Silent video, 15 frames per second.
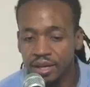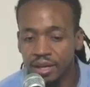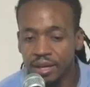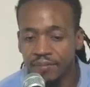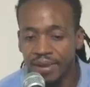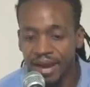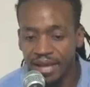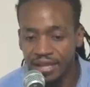a
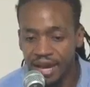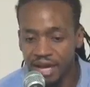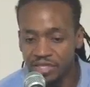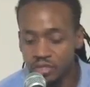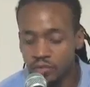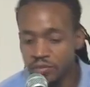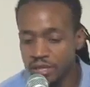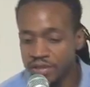
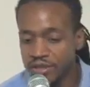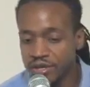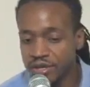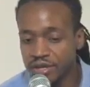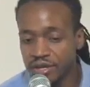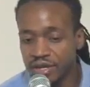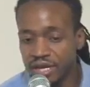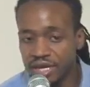biological
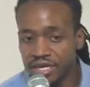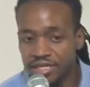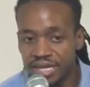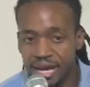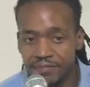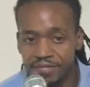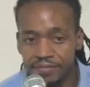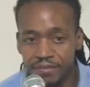mother, an
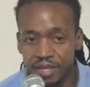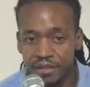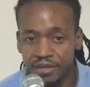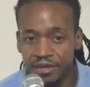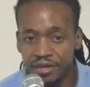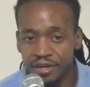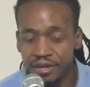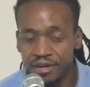adopted
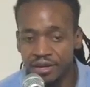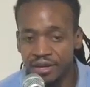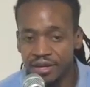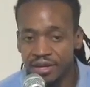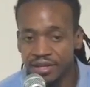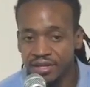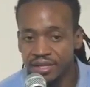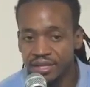mother,
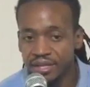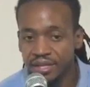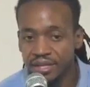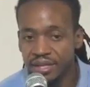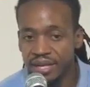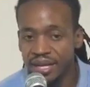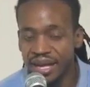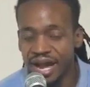
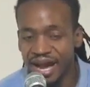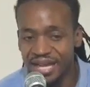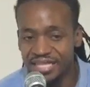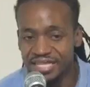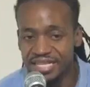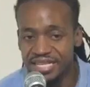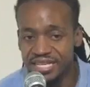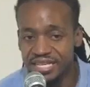an
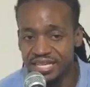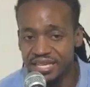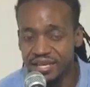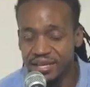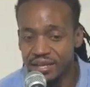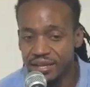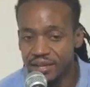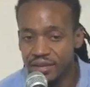auntie,
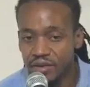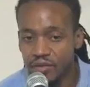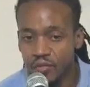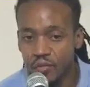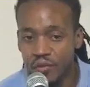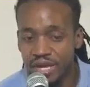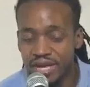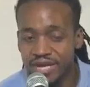
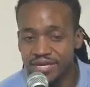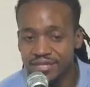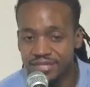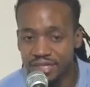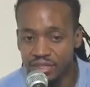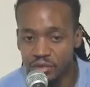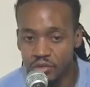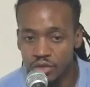we
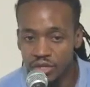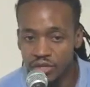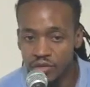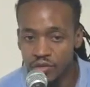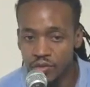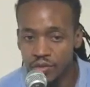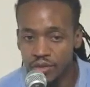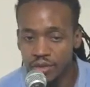salute
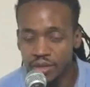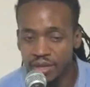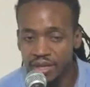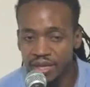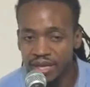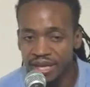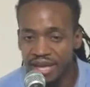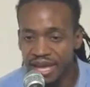you.
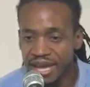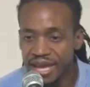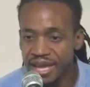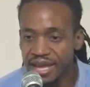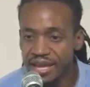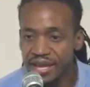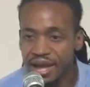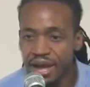
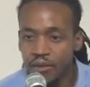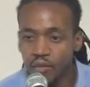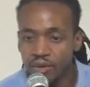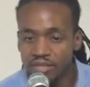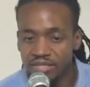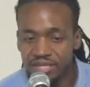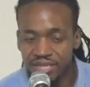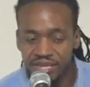And I
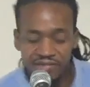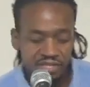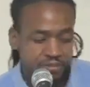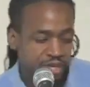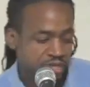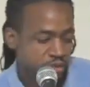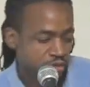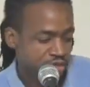want to give a
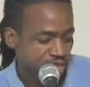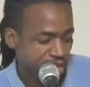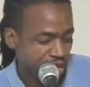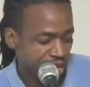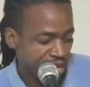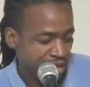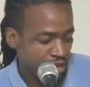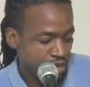special shout
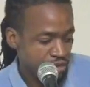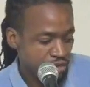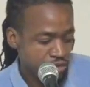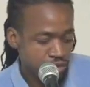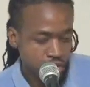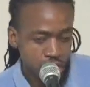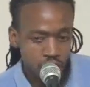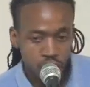out
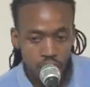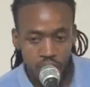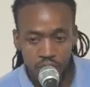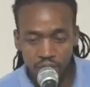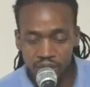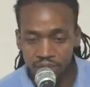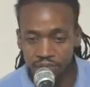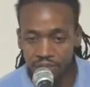to
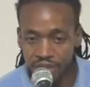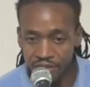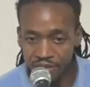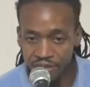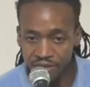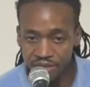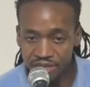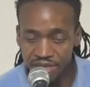the
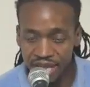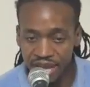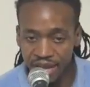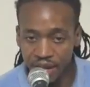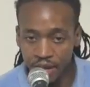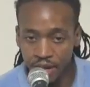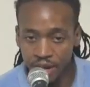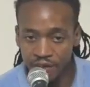mothers that
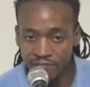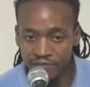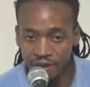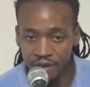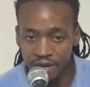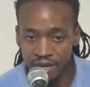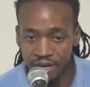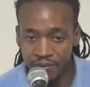are
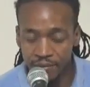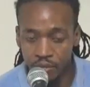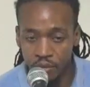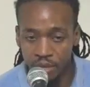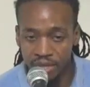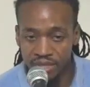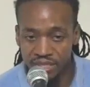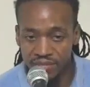very
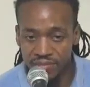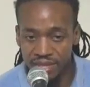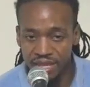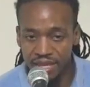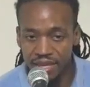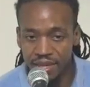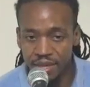important to me.